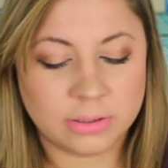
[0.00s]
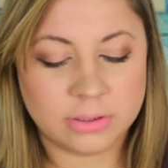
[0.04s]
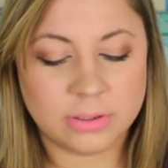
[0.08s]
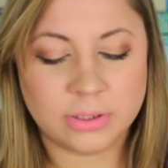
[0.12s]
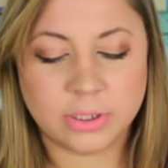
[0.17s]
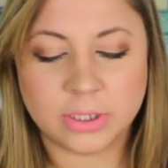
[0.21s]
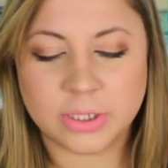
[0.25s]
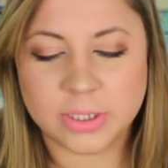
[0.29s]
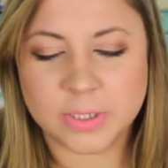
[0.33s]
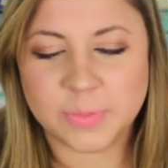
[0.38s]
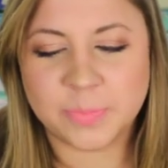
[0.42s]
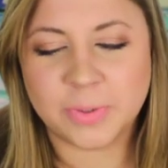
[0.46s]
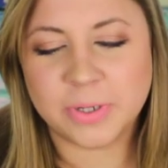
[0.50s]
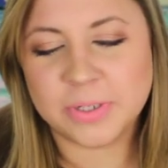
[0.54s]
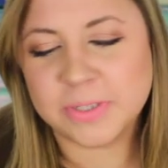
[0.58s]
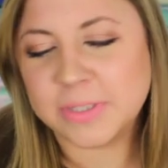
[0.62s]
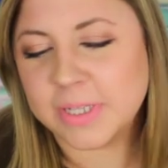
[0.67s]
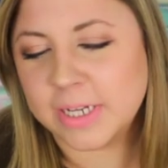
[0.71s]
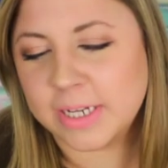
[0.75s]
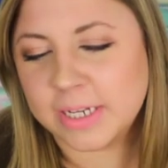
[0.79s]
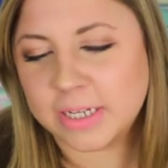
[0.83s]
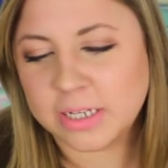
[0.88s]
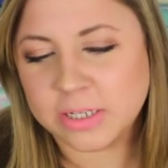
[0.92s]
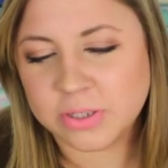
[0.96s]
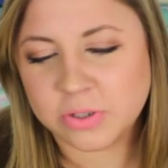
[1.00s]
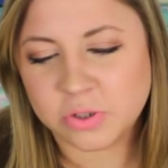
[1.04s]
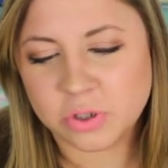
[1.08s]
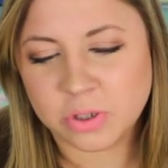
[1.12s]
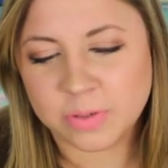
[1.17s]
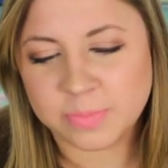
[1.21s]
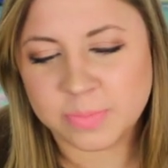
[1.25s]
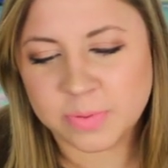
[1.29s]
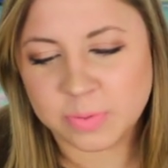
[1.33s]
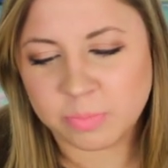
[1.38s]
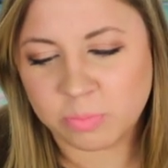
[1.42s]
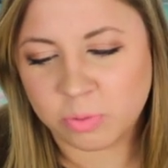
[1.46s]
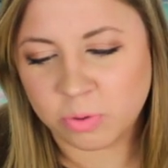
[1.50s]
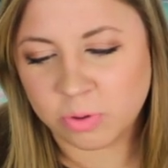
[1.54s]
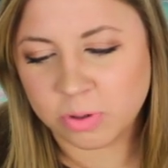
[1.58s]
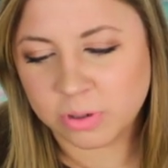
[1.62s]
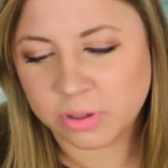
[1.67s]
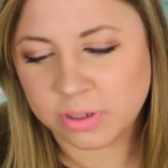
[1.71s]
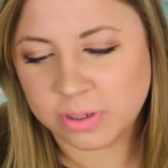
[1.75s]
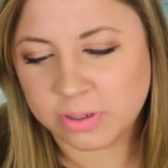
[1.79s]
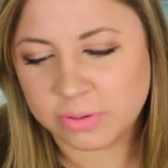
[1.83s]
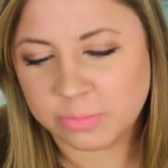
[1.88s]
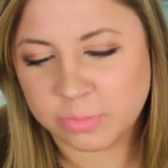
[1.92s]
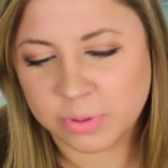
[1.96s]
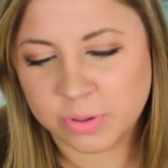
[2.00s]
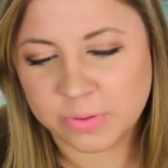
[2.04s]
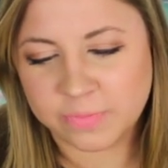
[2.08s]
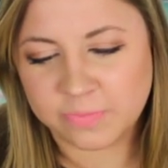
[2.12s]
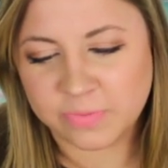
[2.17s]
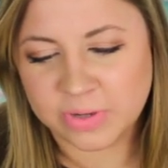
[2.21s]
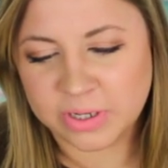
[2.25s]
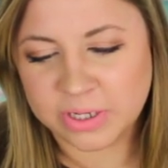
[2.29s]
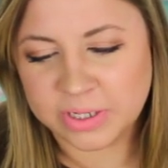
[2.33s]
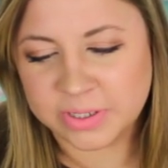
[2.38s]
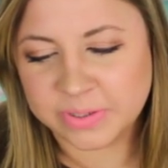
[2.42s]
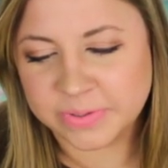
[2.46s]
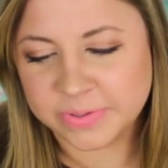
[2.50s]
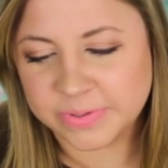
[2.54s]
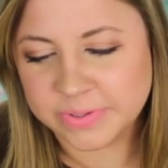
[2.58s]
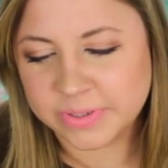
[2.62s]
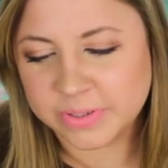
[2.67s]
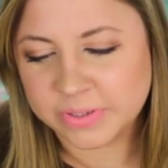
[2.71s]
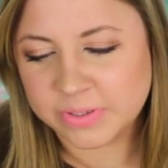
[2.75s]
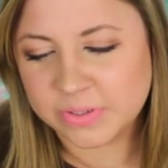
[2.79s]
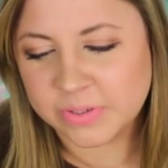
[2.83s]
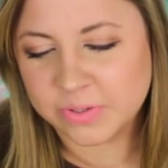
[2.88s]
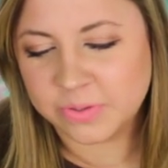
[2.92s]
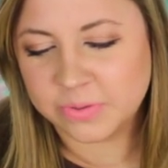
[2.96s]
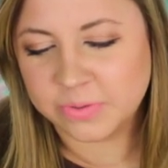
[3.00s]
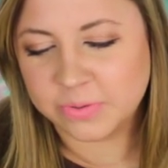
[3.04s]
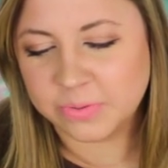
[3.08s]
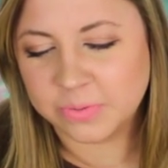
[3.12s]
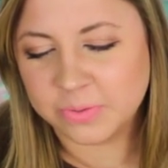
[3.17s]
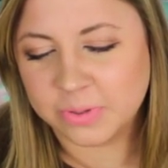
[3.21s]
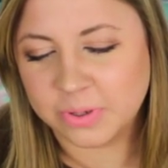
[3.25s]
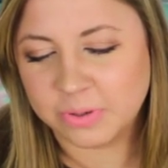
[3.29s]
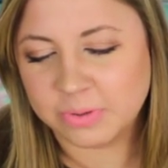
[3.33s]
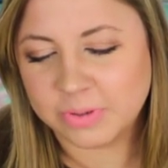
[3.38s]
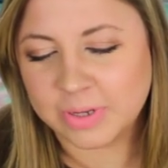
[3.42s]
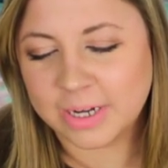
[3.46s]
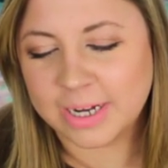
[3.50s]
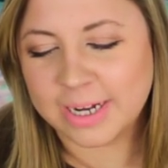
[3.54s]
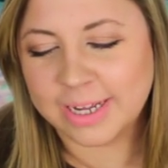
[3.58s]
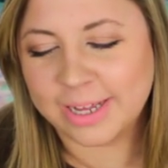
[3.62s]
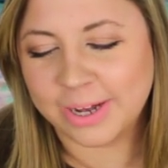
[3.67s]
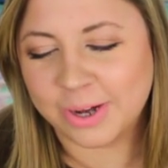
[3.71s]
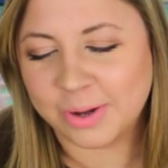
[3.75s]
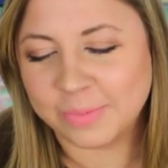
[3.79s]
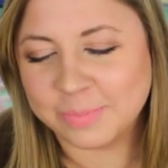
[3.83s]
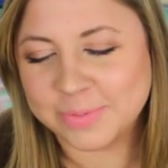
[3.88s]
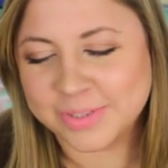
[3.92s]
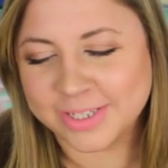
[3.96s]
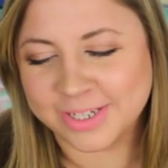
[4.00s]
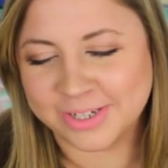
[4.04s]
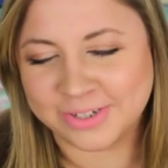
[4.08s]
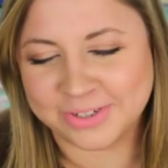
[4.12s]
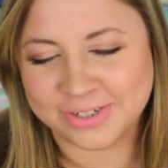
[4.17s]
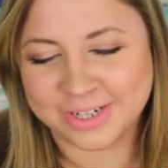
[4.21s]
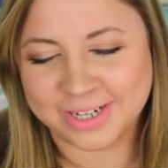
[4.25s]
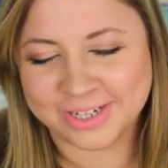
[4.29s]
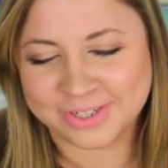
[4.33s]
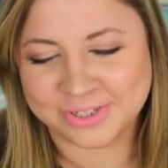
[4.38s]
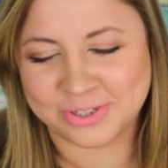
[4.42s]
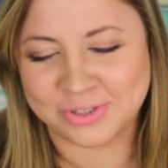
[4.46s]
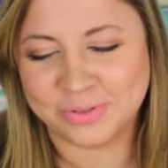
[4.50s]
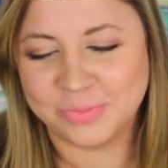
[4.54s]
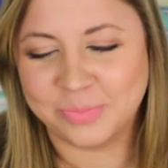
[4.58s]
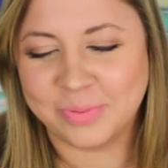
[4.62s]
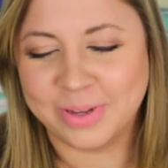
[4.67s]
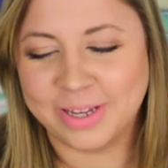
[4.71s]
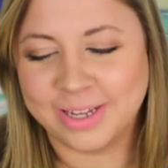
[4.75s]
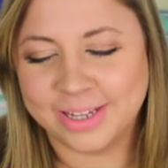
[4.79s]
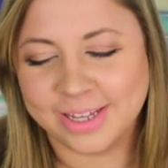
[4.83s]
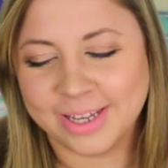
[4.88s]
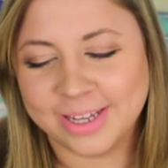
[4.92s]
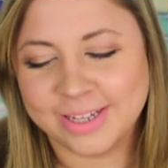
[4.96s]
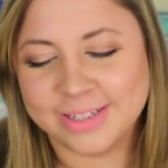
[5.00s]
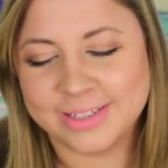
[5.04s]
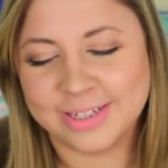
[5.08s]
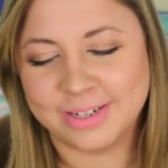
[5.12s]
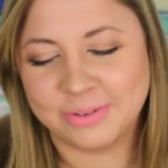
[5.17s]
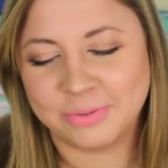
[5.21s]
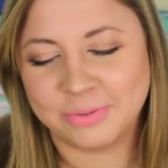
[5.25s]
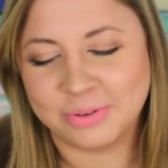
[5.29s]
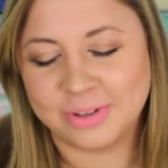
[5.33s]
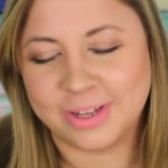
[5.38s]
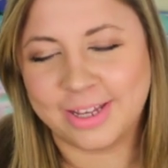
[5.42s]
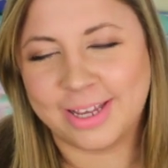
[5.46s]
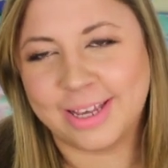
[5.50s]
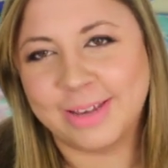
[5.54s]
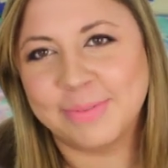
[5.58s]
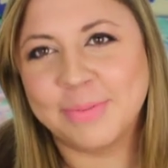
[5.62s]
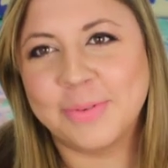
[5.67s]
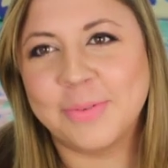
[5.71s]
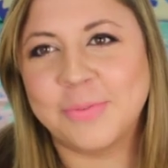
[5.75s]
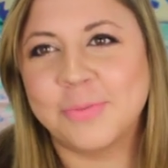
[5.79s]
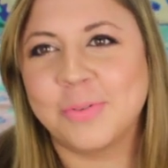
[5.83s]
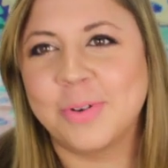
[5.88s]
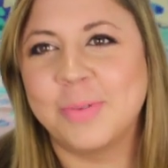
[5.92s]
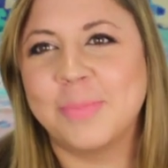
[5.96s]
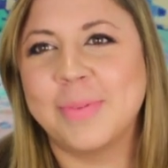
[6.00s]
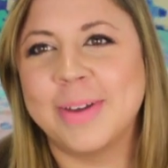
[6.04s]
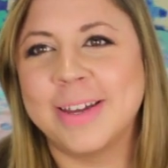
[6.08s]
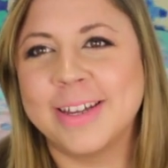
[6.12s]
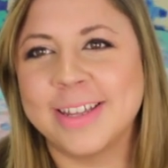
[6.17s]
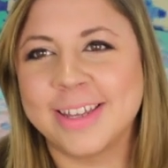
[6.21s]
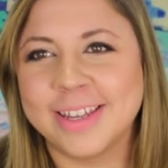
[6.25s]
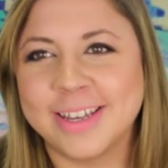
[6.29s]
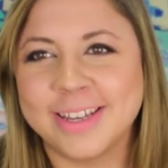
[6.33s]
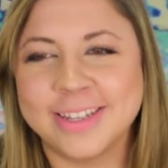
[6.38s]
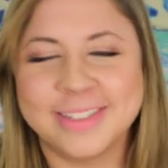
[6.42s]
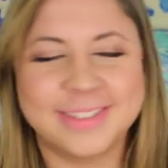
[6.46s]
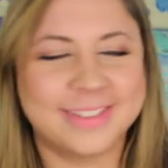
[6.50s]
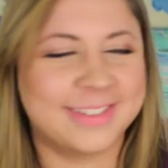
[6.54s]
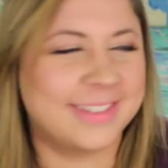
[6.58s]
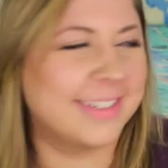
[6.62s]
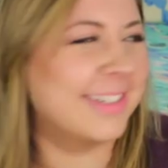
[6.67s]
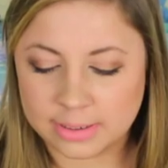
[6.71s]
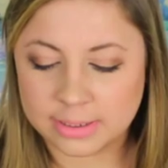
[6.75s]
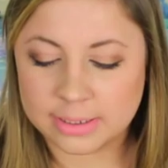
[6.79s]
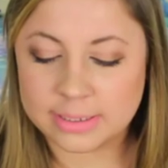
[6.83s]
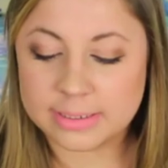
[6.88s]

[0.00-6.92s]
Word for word: Took a spontaneous trip to Portland with friends to go to IHOP's International Pancake Day where they gave out free pancakes.